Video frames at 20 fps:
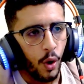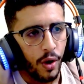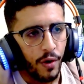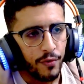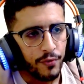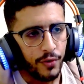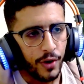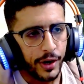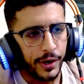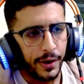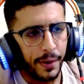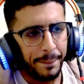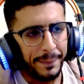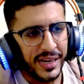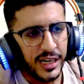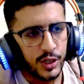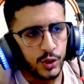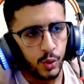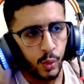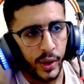fire
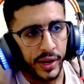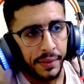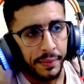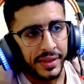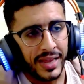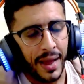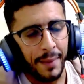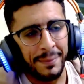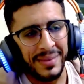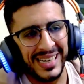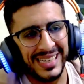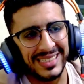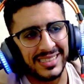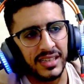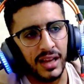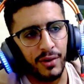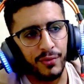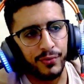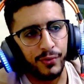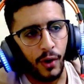beats wind. That means
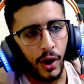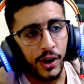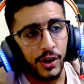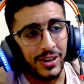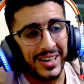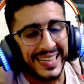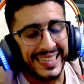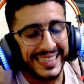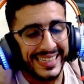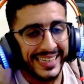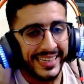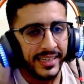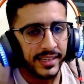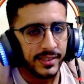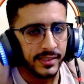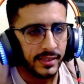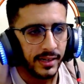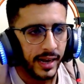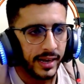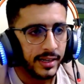that fire
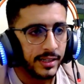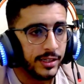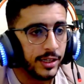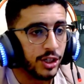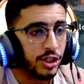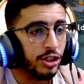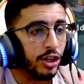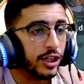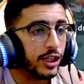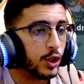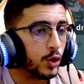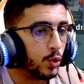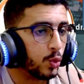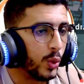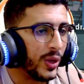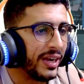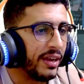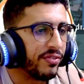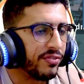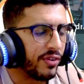deals an additional
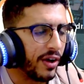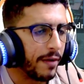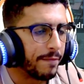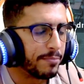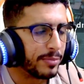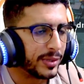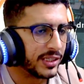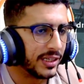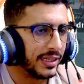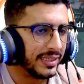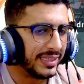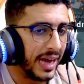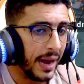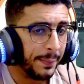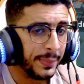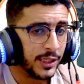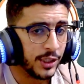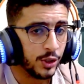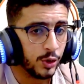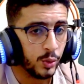25%
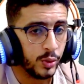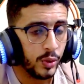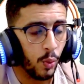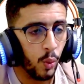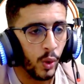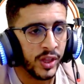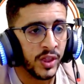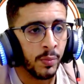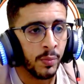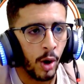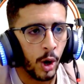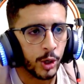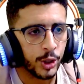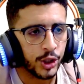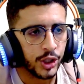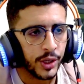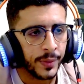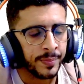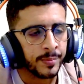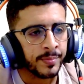damage to the wind
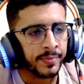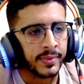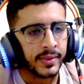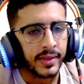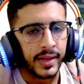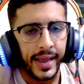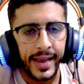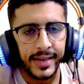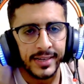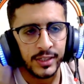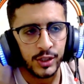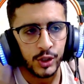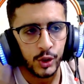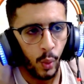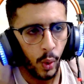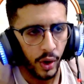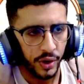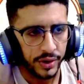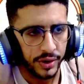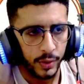march, and
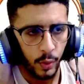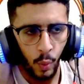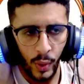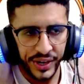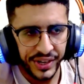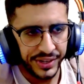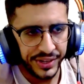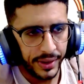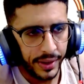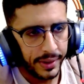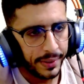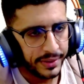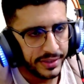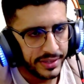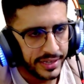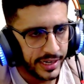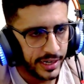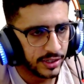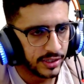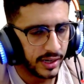so on. Wind
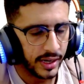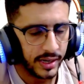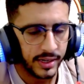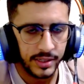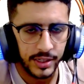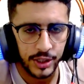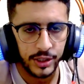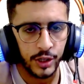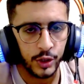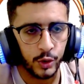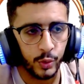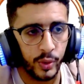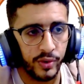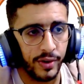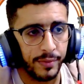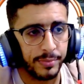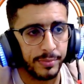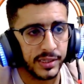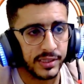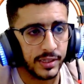deals an additional
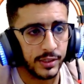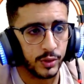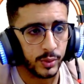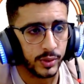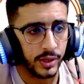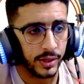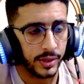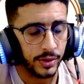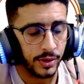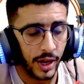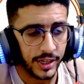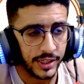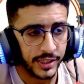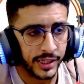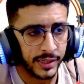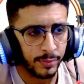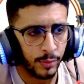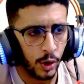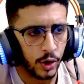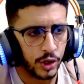25% to the
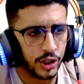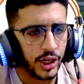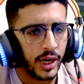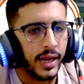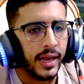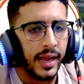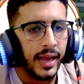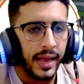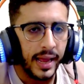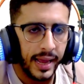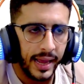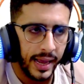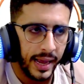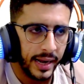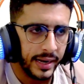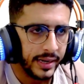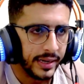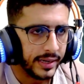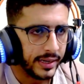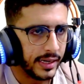lightning march,
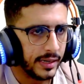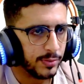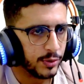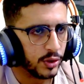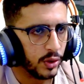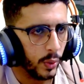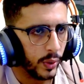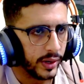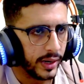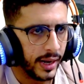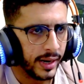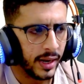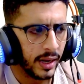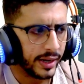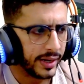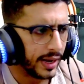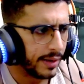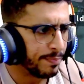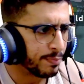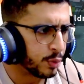and it keeps going. And I
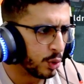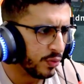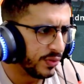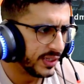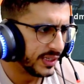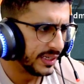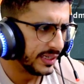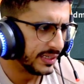can prove it in a